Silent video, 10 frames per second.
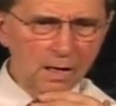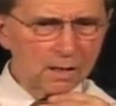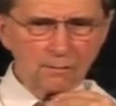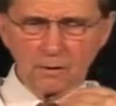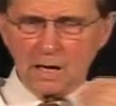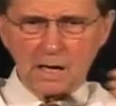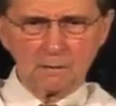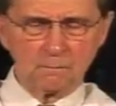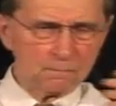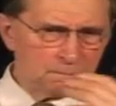I never
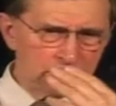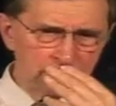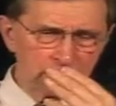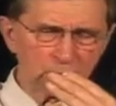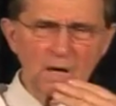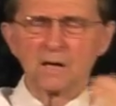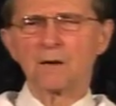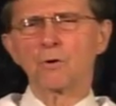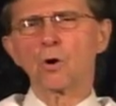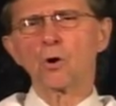
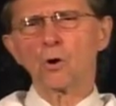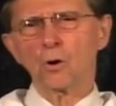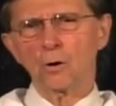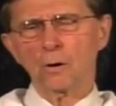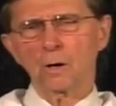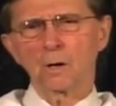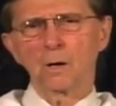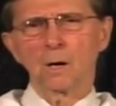heard